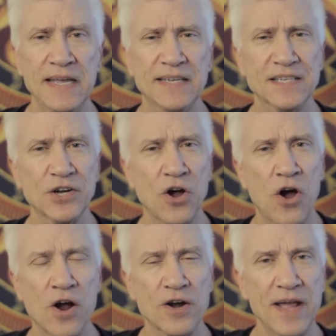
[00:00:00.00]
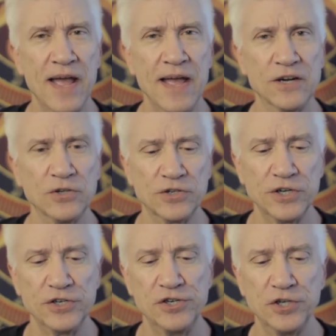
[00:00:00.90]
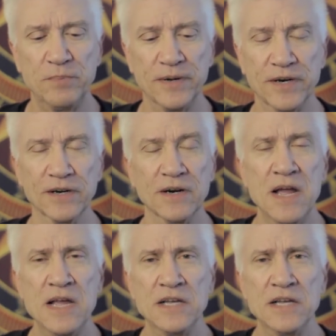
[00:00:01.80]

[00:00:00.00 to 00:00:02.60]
is at a hard angle to Jupiter.